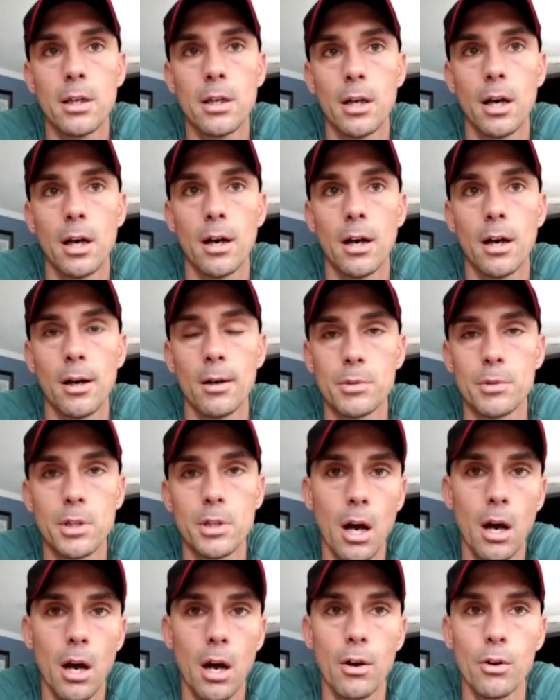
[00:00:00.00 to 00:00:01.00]

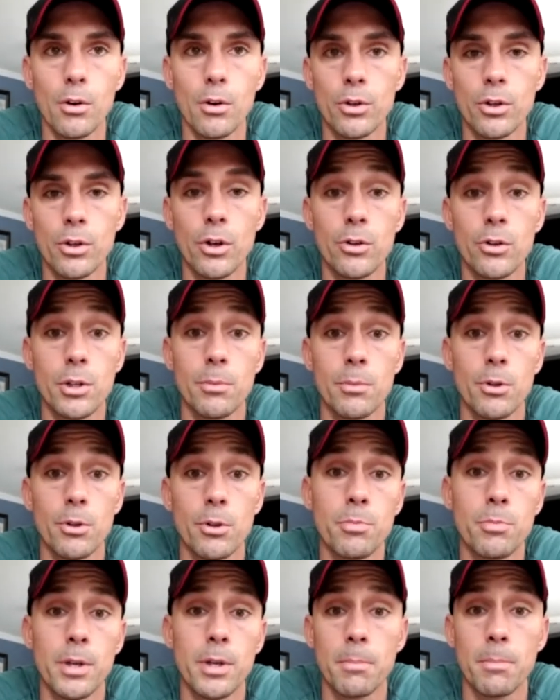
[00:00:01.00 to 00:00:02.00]
Tahoe, some of those
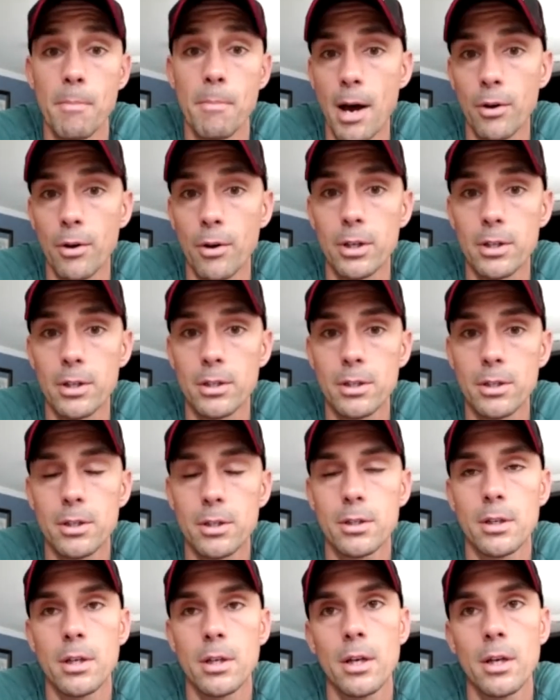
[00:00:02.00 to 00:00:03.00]
big mountainous
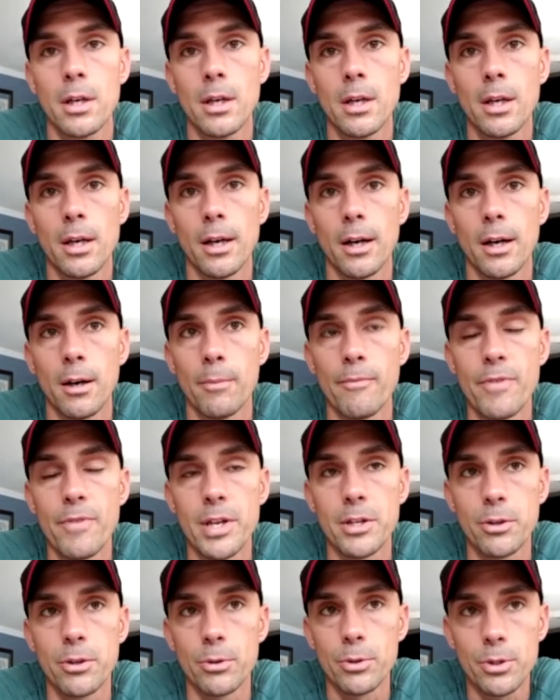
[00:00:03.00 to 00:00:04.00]

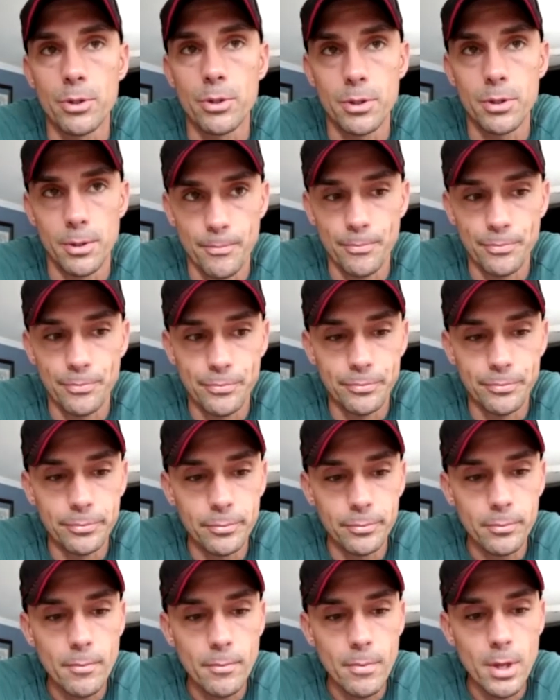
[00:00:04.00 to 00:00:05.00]
venues.
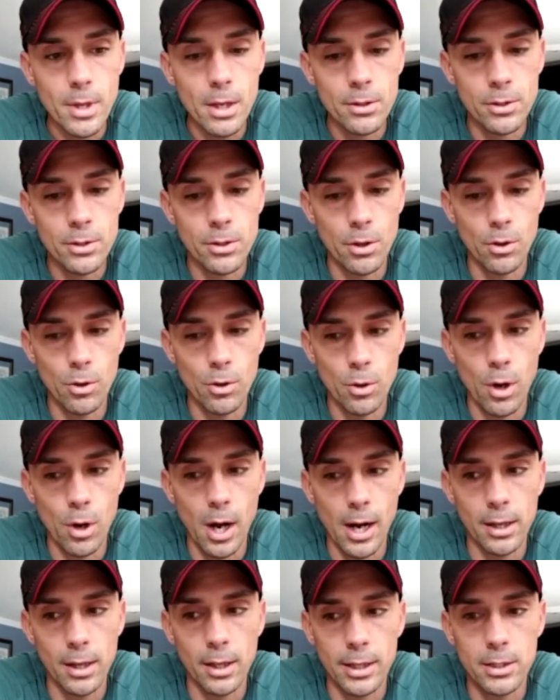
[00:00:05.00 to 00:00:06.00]
So
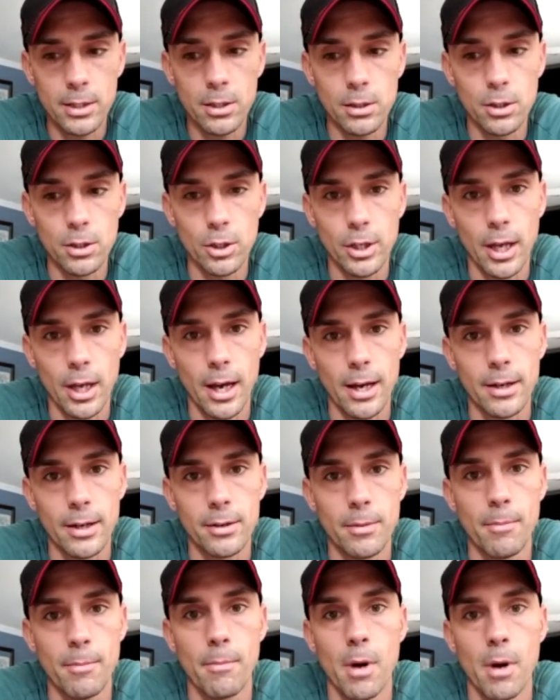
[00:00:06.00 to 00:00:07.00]
I like to look at
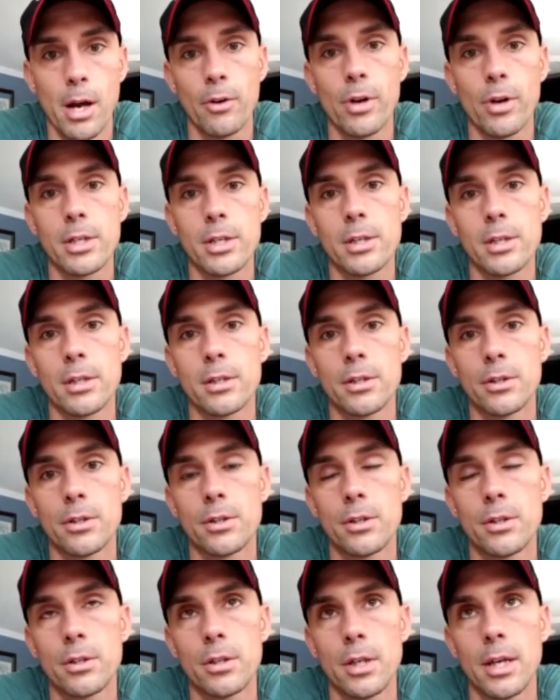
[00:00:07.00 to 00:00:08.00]
my
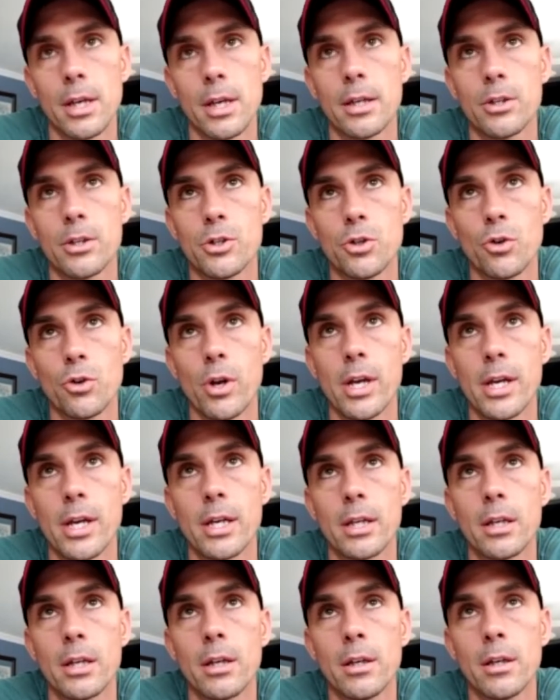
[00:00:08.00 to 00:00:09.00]
races and
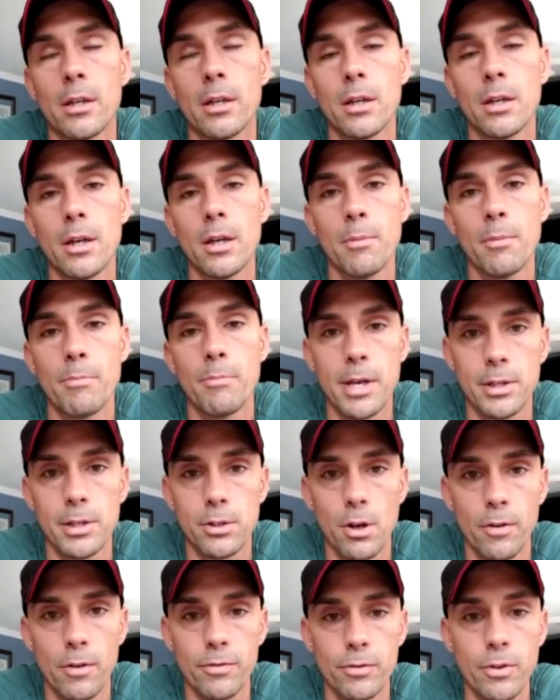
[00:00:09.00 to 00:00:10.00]
train based
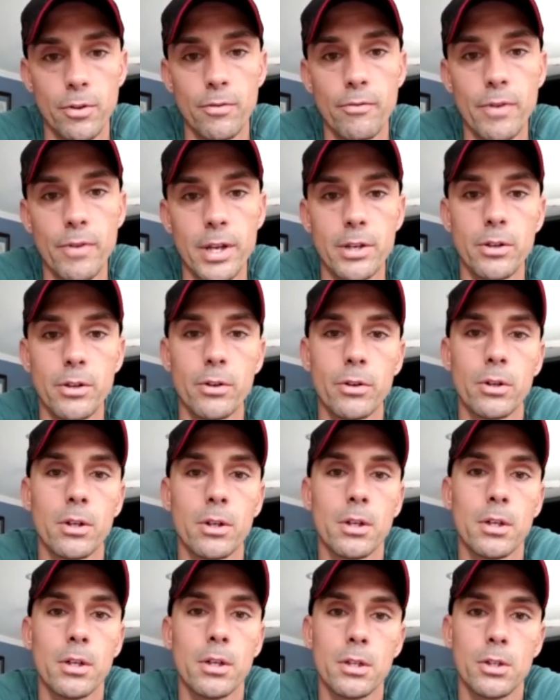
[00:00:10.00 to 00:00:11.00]
off of the venue.
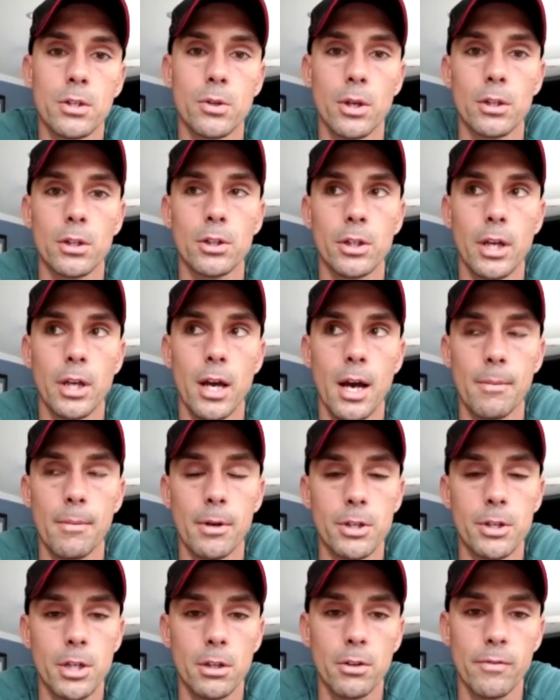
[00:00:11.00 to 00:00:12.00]
So I look at how
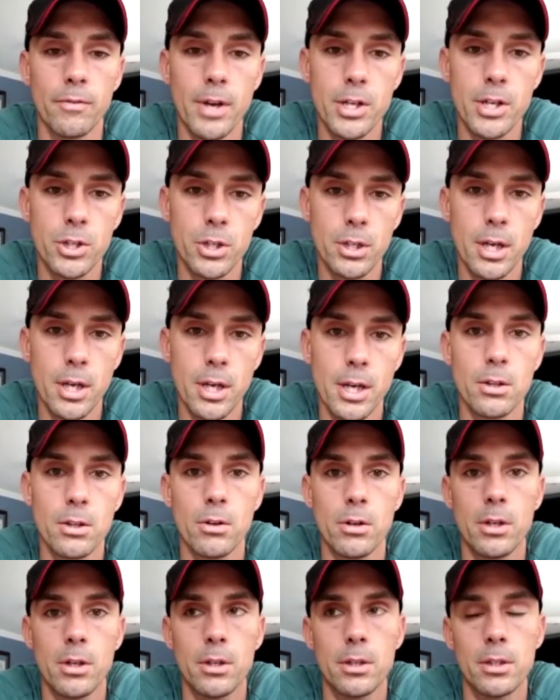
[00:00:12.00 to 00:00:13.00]
much elevation gain there
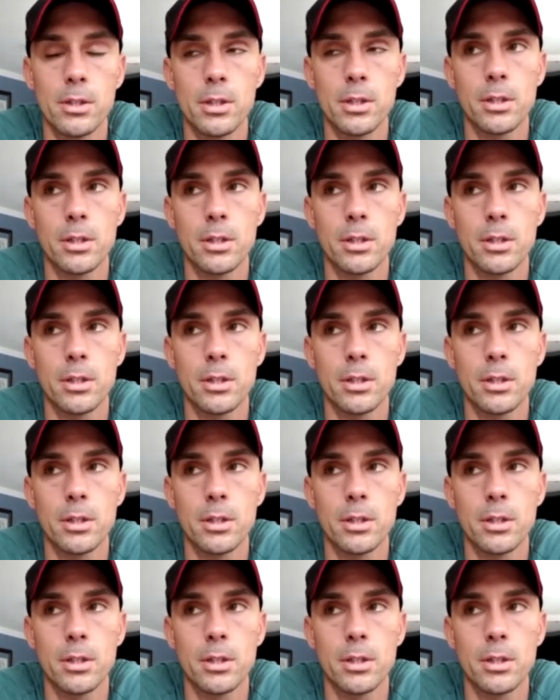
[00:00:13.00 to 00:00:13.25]
is,